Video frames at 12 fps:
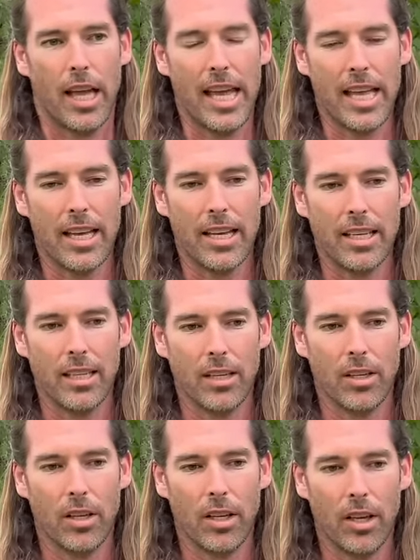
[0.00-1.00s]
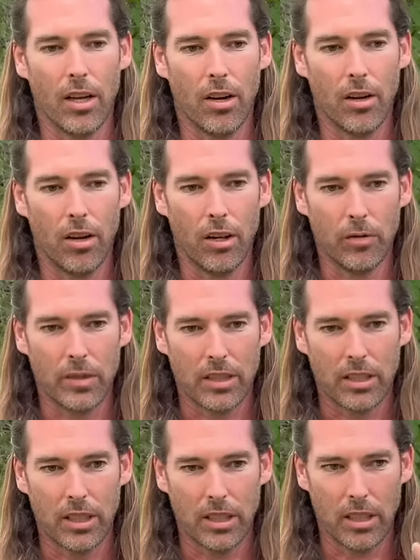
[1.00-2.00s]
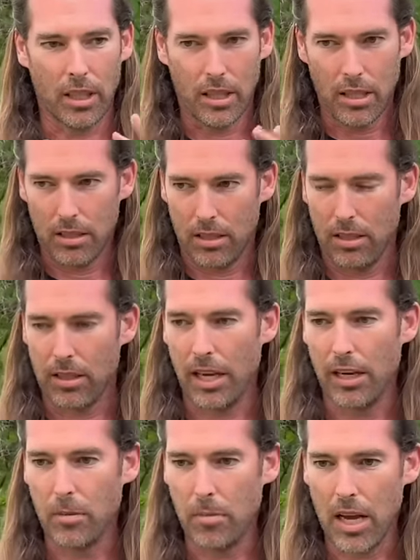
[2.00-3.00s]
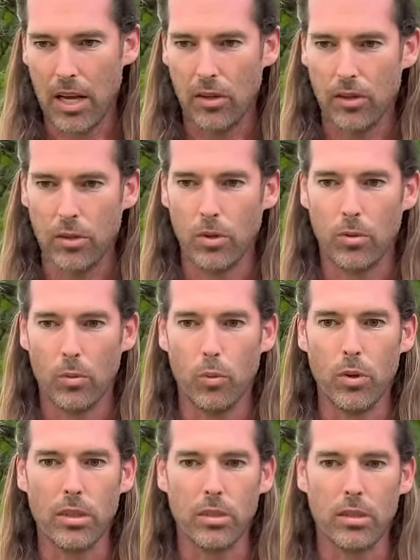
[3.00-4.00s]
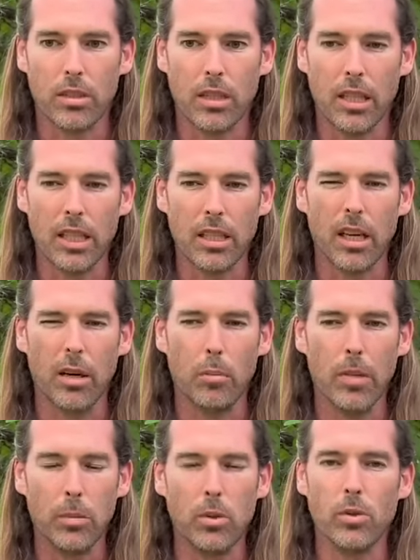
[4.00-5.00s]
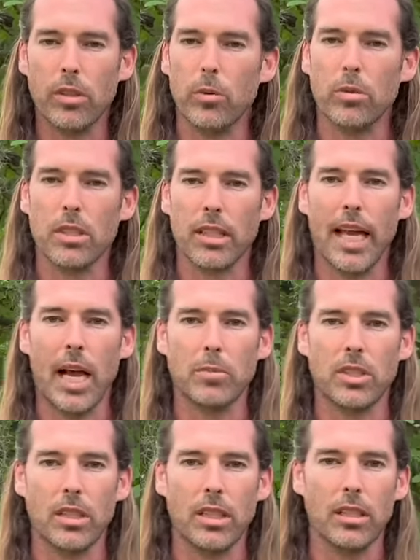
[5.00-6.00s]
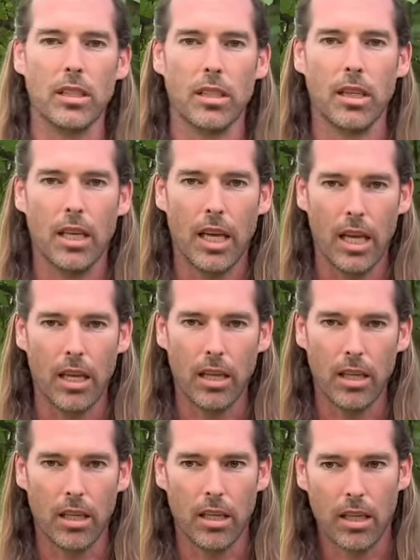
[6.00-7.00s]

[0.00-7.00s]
And all of a sudden, this entire mound was like a bubble that was encapsulated. And